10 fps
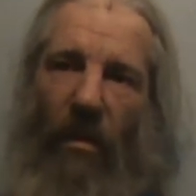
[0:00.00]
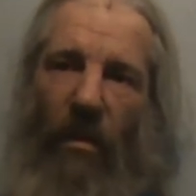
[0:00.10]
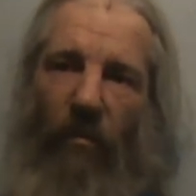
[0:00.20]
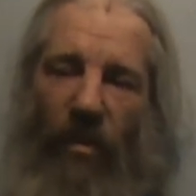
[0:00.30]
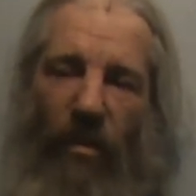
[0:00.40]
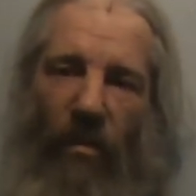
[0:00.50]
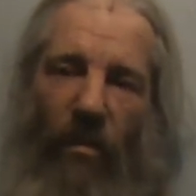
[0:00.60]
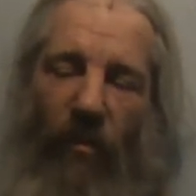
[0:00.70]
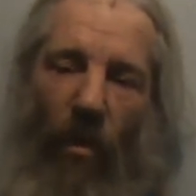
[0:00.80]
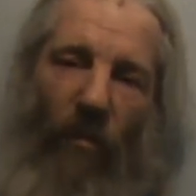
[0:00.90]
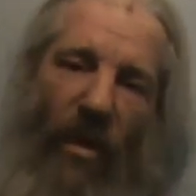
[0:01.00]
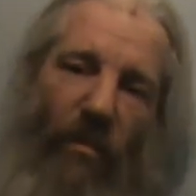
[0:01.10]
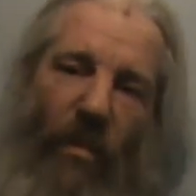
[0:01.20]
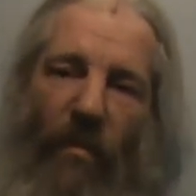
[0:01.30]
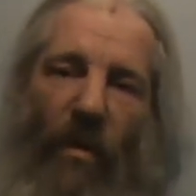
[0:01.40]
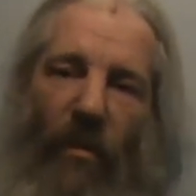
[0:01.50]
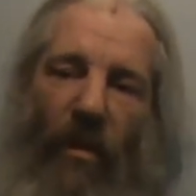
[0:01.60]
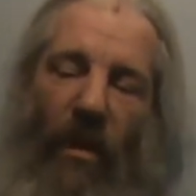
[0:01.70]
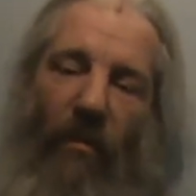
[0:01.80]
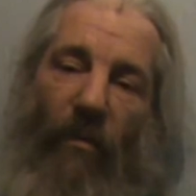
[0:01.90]
which you've got a recipe builder
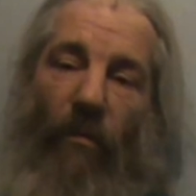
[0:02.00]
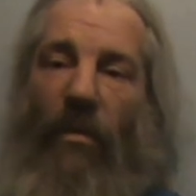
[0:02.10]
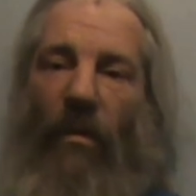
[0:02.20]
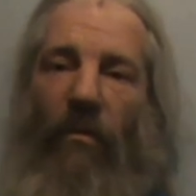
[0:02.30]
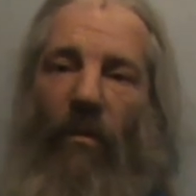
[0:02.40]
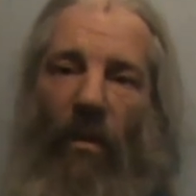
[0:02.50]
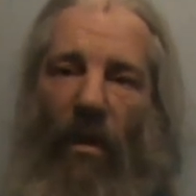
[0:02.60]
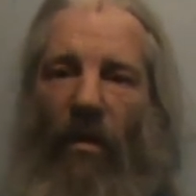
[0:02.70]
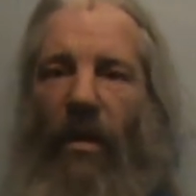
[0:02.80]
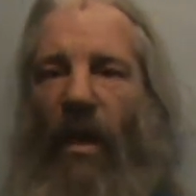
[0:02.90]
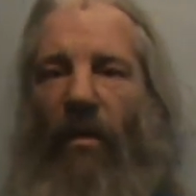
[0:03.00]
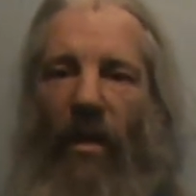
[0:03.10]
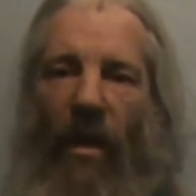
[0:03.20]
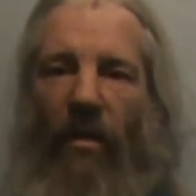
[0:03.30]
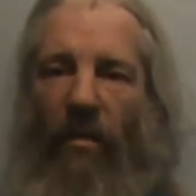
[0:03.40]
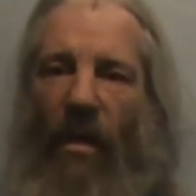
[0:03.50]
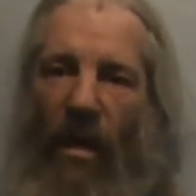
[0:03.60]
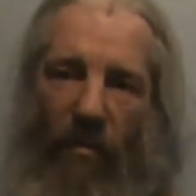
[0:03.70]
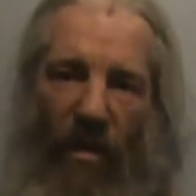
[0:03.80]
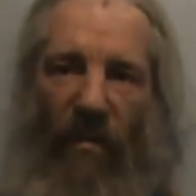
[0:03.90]
there, but also you've got a load of calculators like
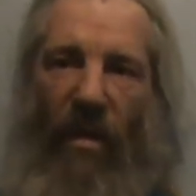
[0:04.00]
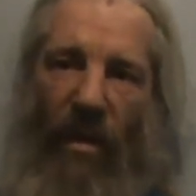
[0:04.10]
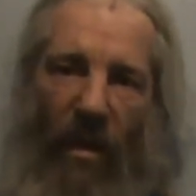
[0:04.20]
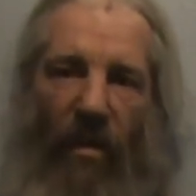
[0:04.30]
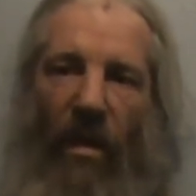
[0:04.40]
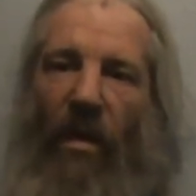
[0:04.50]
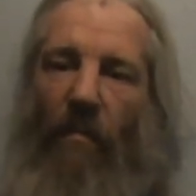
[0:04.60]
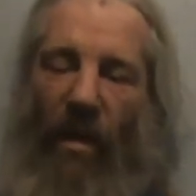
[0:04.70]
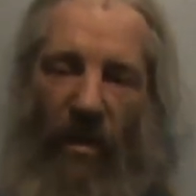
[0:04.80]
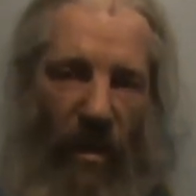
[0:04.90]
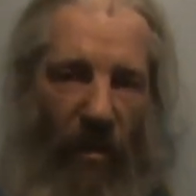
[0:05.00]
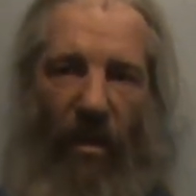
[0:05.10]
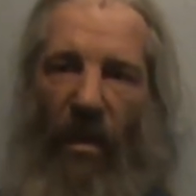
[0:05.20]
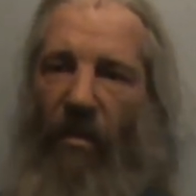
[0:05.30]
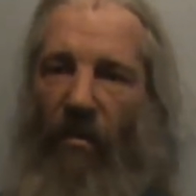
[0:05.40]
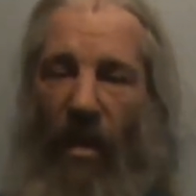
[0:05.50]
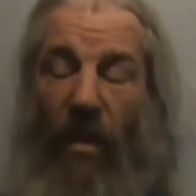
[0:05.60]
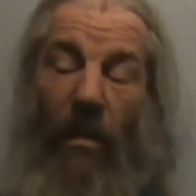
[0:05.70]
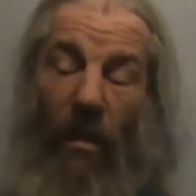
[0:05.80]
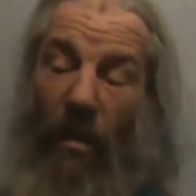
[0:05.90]
ABV calculator, mash calculator, and all that.
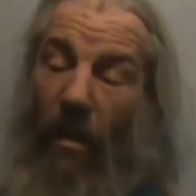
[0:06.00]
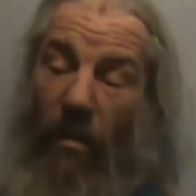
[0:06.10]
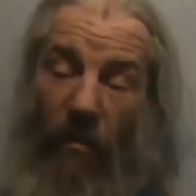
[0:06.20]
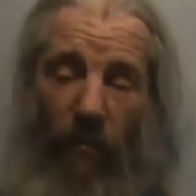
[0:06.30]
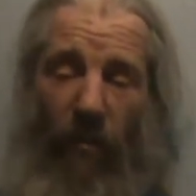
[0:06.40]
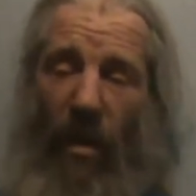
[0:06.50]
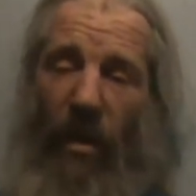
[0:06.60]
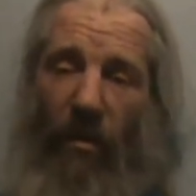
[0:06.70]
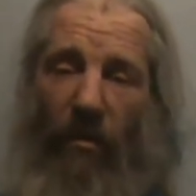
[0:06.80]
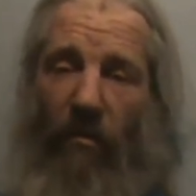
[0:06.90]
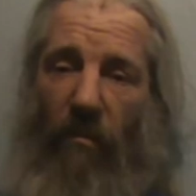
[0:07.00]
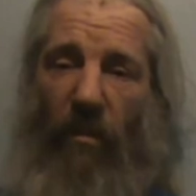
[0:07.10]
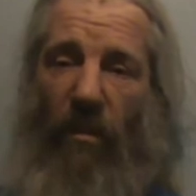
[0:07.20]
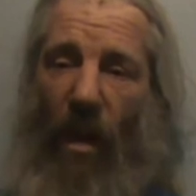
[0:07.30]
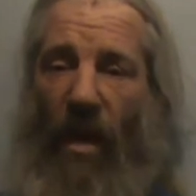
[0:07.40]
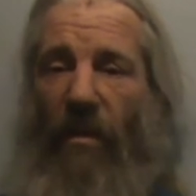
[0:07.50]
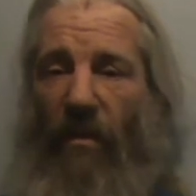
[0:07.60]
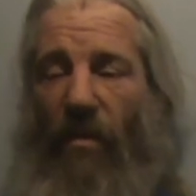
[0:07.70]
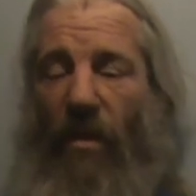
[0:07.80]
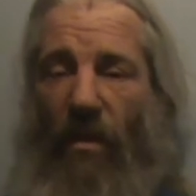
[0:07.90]
It's a really good site
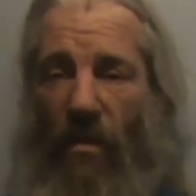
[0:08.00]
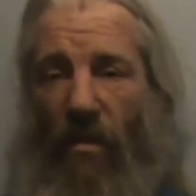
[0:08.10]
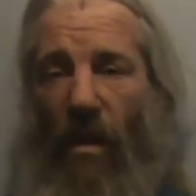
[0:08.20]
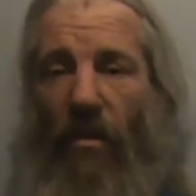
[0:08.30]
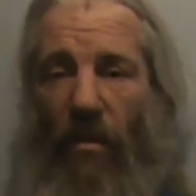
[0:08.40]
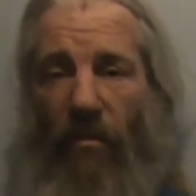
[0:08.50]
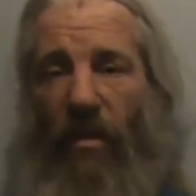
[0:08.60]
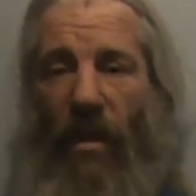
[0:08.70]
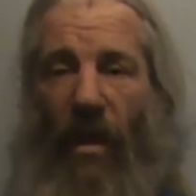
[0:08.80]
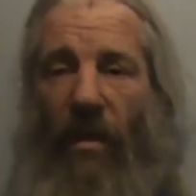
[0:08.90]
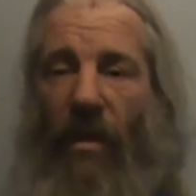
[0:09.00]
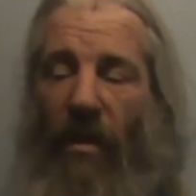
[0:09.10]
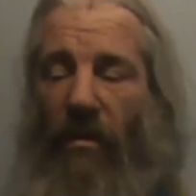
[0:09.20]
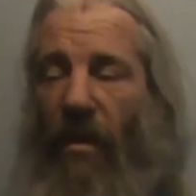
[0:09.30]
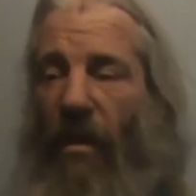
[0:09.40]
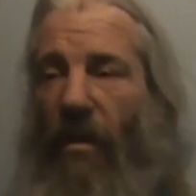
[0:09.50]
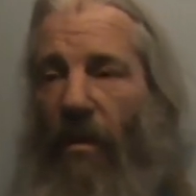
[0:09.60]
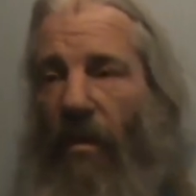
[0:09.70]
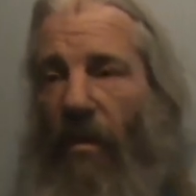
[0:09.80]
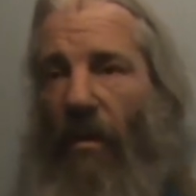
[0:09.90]
if you can start to use the calculators there.
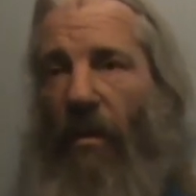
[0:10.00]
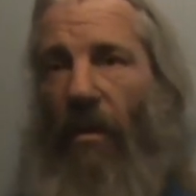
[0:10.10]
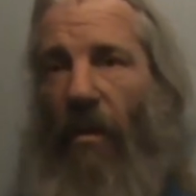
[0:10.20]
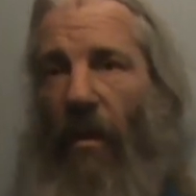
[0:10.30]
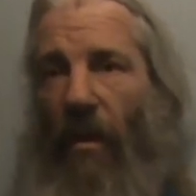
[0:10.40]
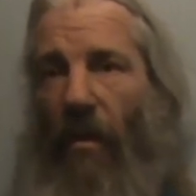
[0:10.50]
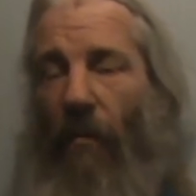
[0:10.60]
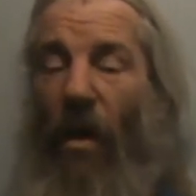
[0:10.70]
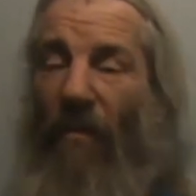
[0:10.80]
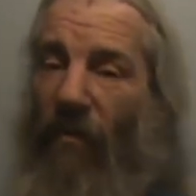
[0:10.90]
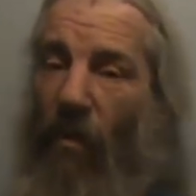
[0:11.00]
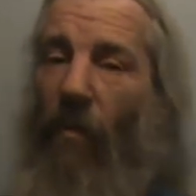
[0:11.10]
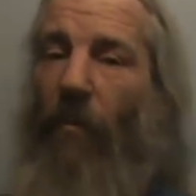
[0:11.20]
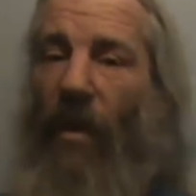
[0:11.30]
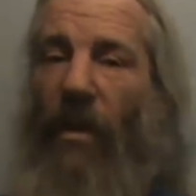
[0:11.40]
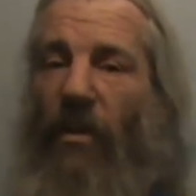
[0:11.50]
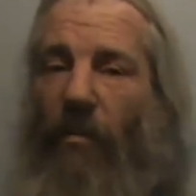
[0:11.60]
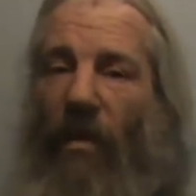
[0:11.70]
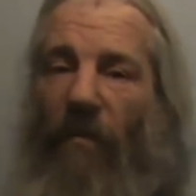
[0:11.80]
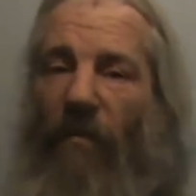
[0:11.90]
I've got
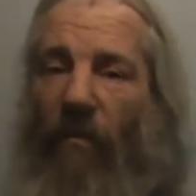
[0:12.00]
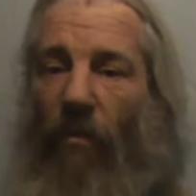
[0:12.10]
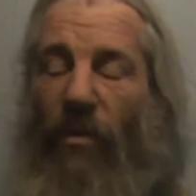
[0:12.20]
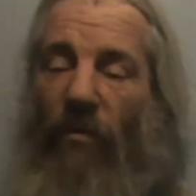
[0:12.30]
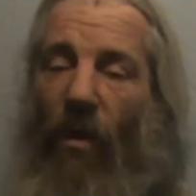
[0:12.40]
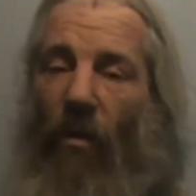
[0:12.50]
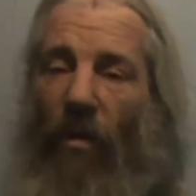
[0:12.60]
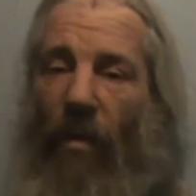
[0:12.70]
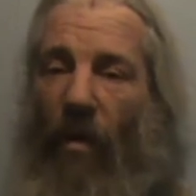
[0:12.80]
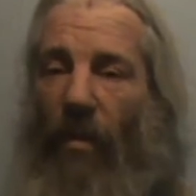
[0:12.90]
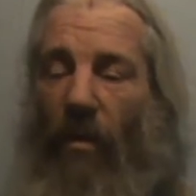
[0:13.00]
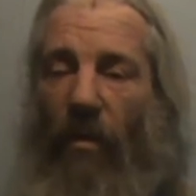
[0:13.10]
Beersmith on trial at the moment,